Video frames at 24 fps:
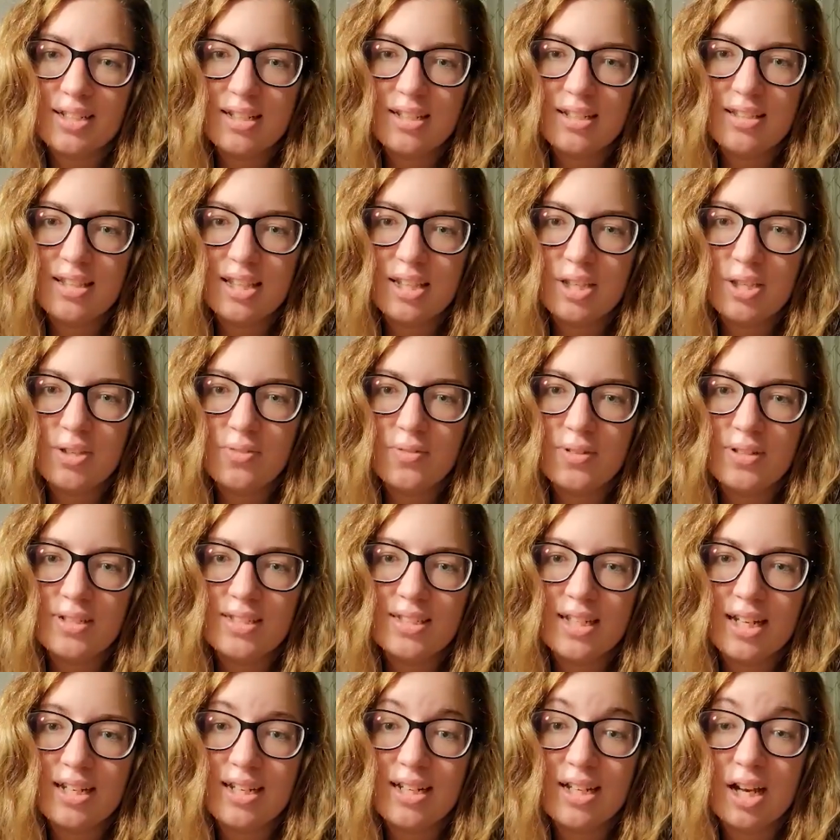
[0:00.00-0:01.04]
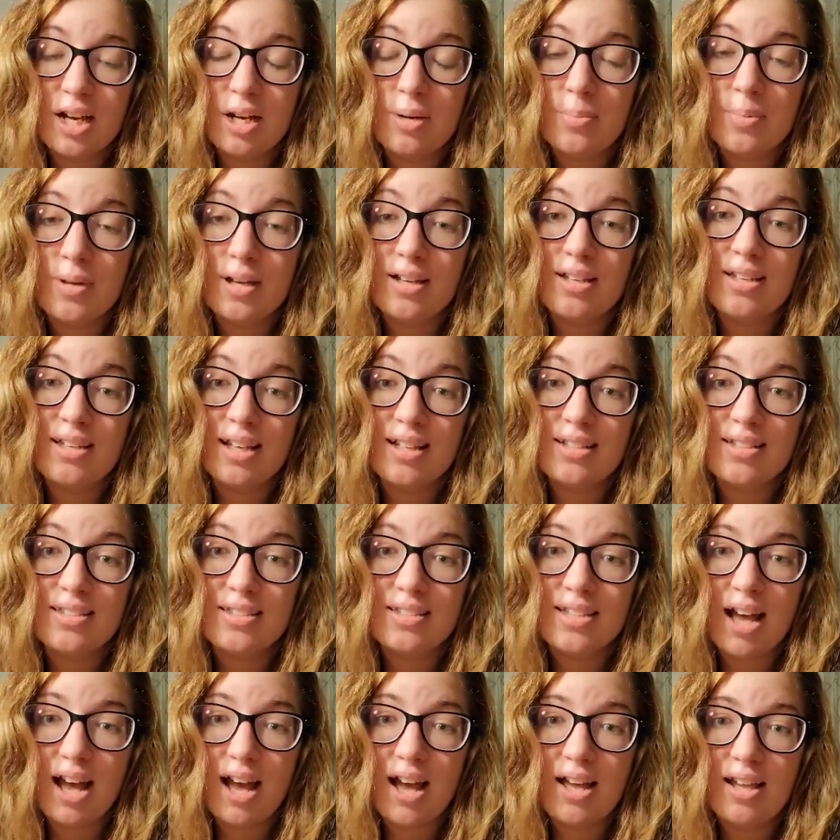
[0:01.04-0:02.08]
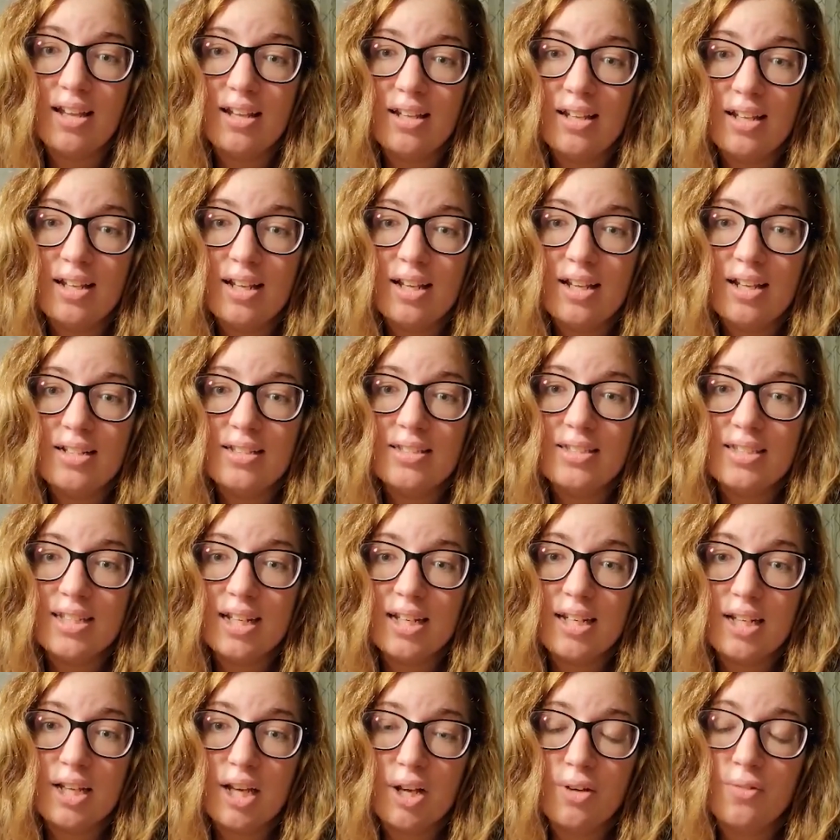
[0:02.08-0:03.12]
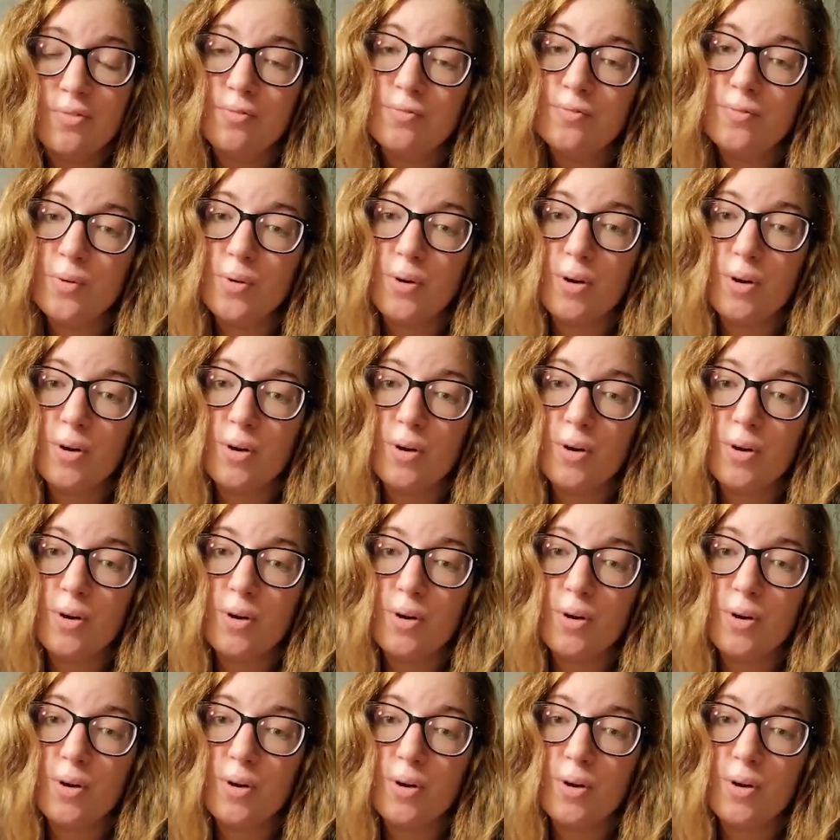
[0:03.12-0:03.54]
And thank you for standing up against that and standing up for